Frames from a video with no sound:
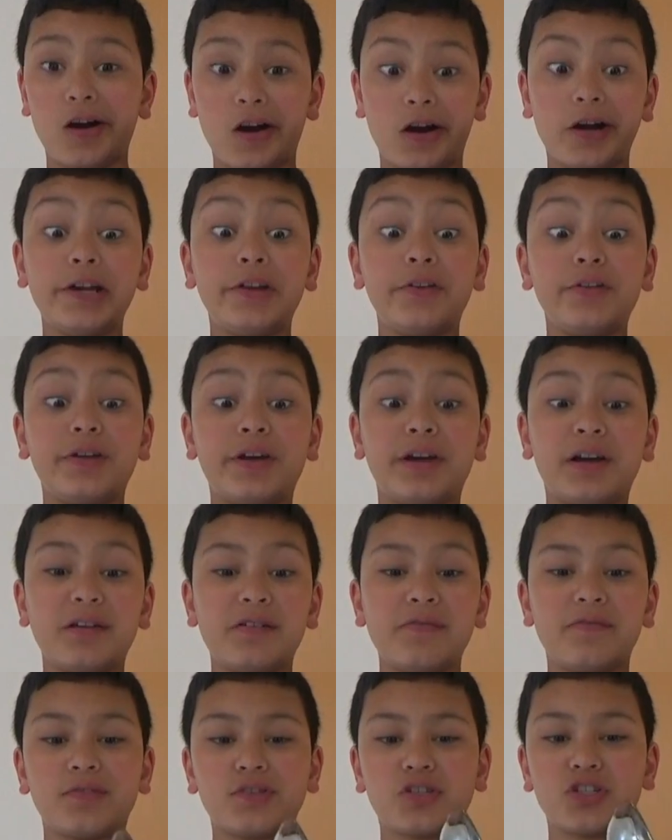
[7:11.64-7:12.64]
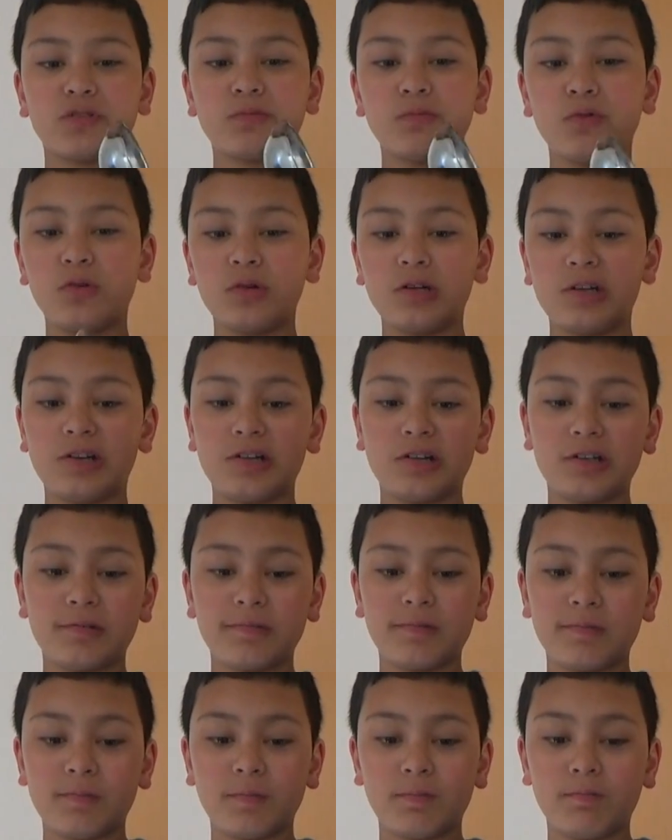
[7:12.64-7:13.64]
I don't have a smaller
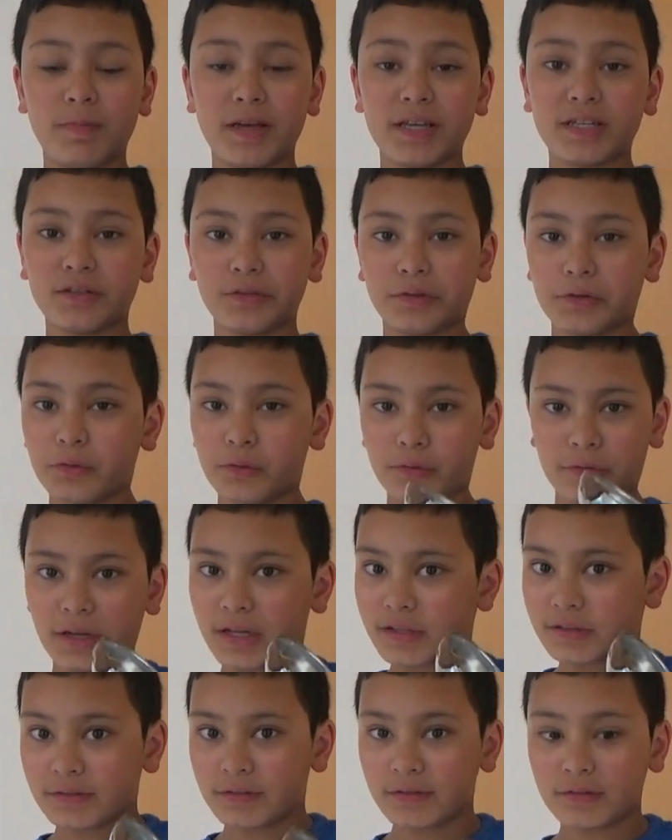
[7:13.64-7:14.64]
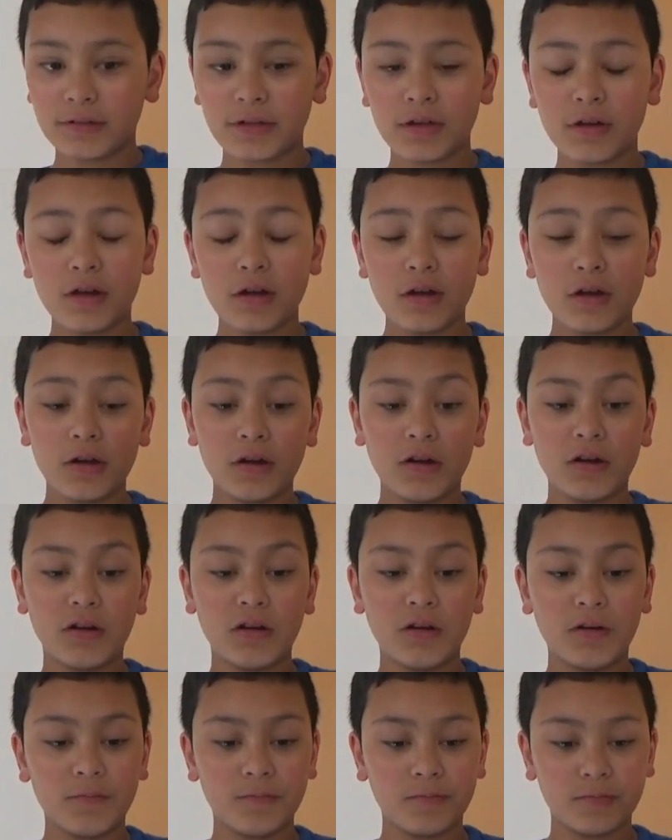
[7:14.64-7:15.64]
mestolo or ladle,
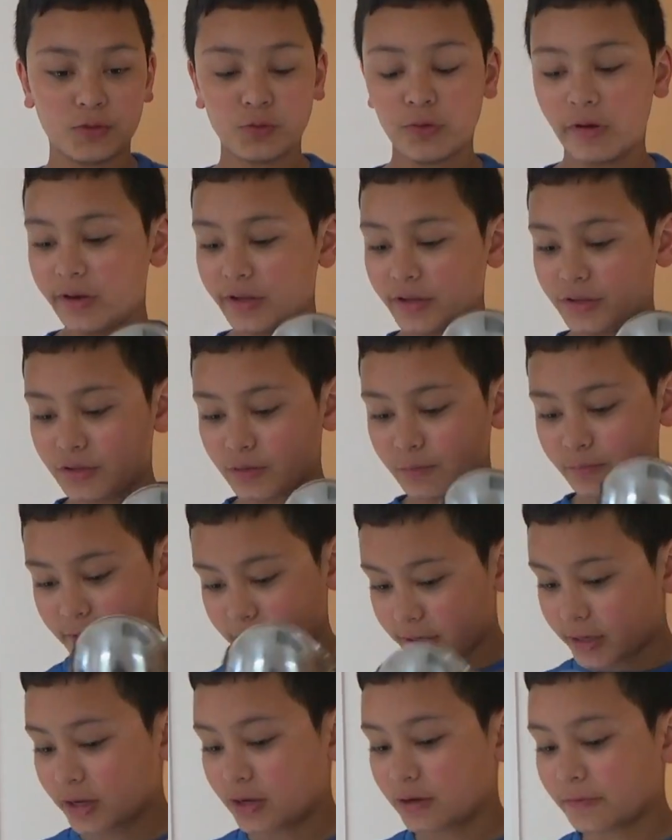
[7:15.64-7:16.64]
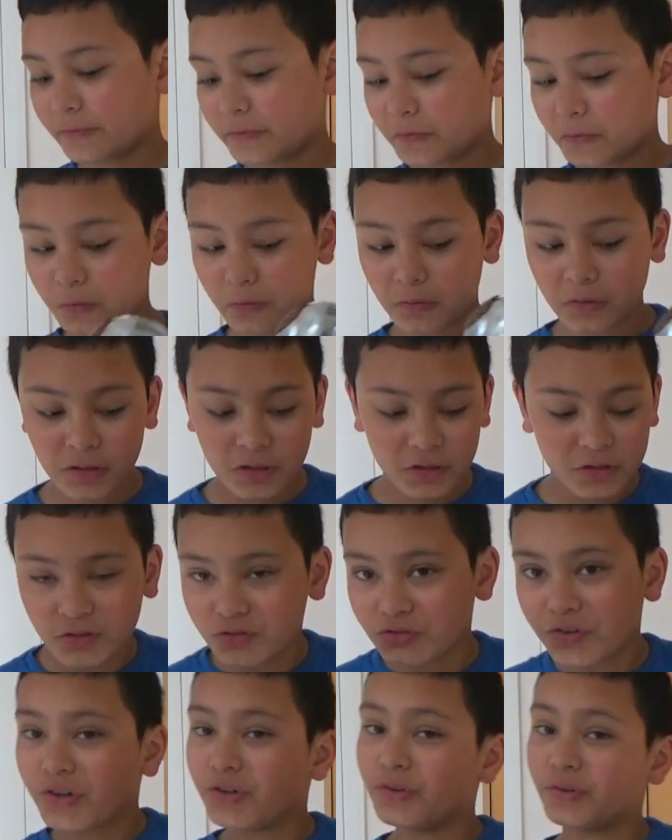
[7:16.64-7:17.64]
so I need to be careful.
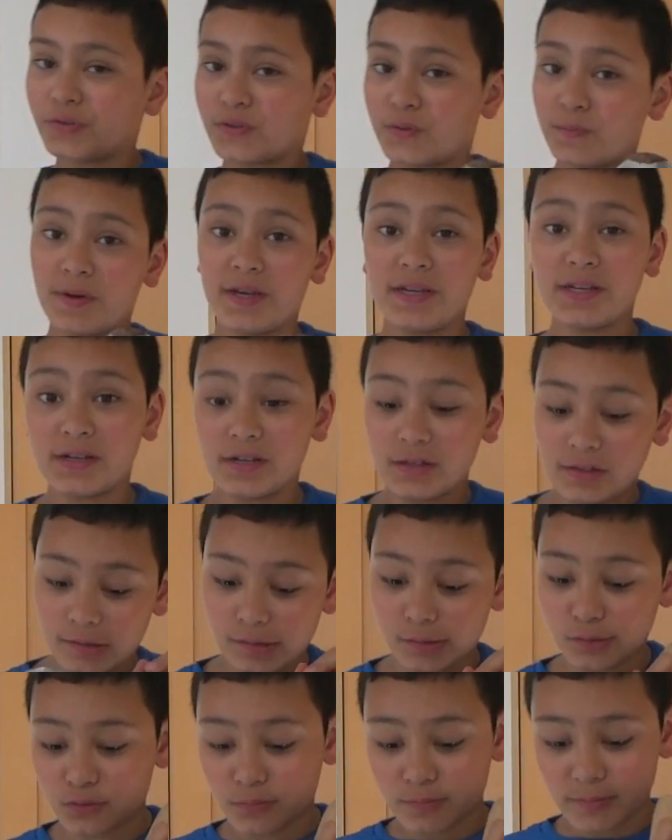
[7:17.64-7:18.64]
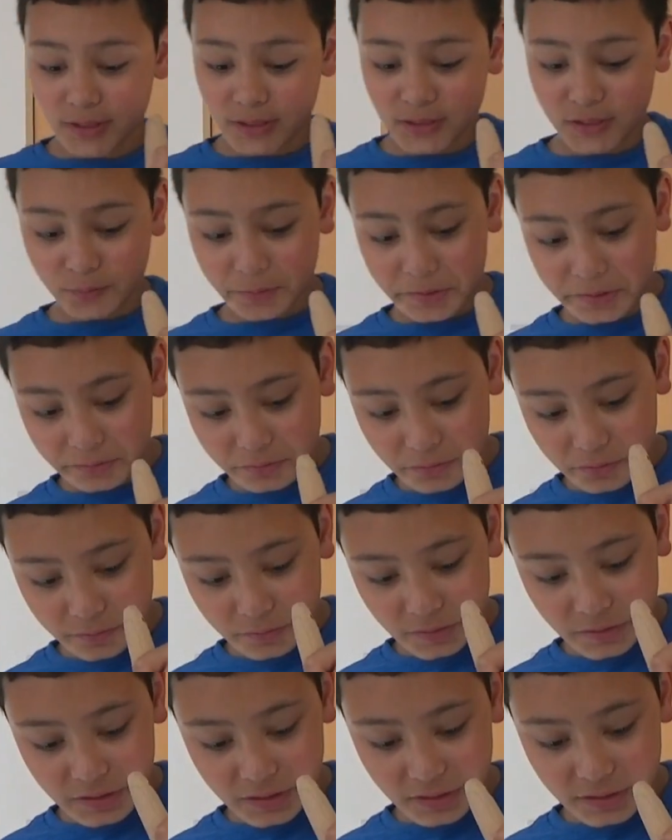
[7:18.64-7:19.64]
Try not to make a lot of mess when you're
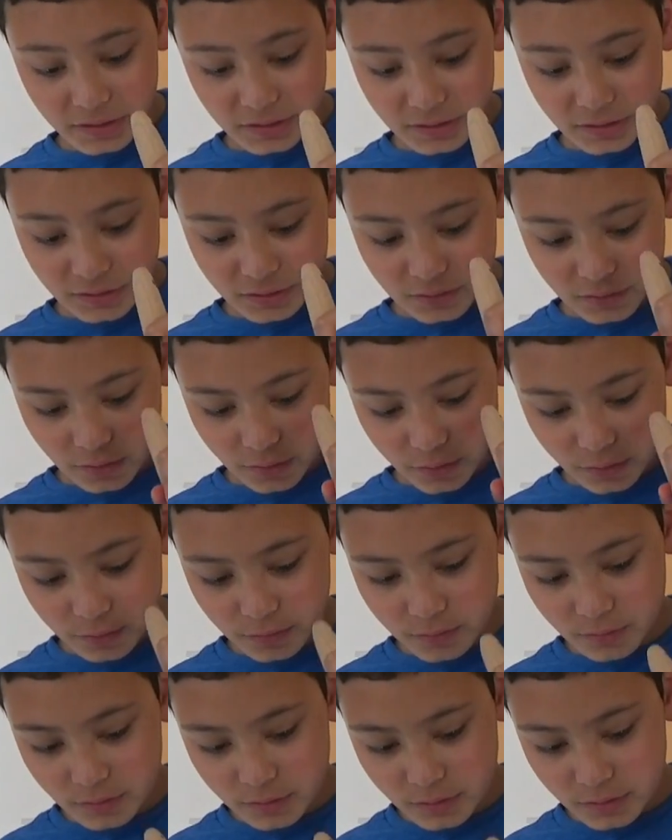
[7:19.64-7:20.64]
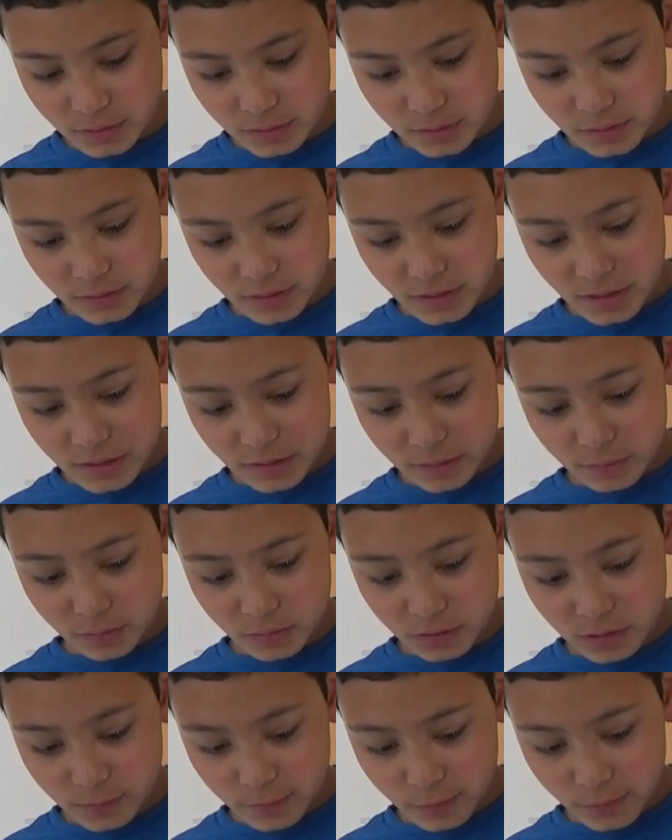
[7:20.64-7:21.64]
doing this. So
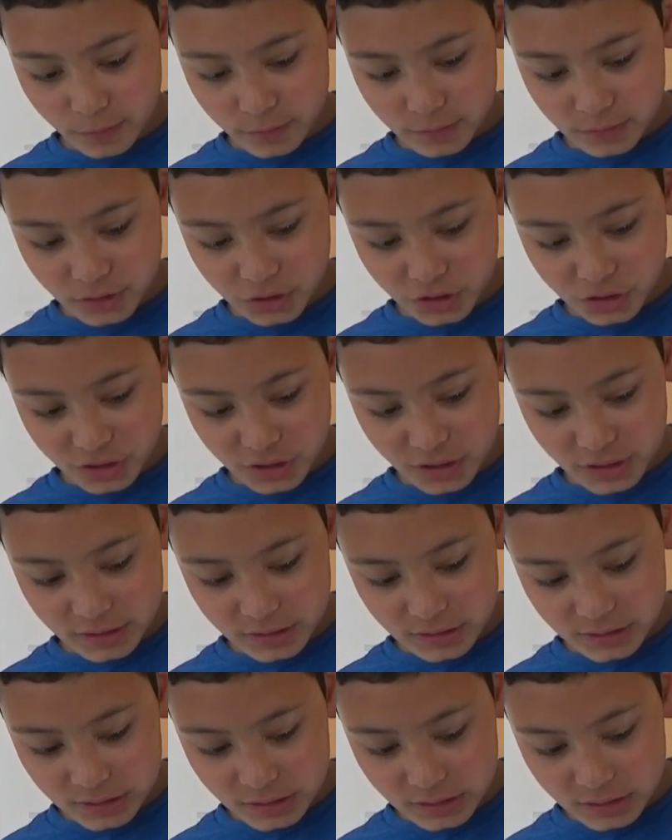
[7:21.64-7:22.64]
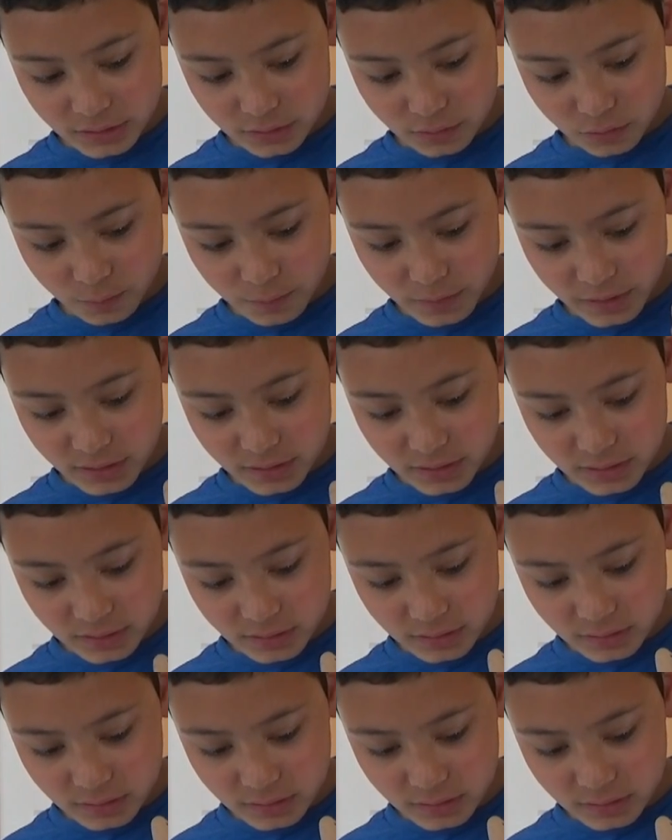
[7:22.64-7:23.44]
now I'm going to just get a little bit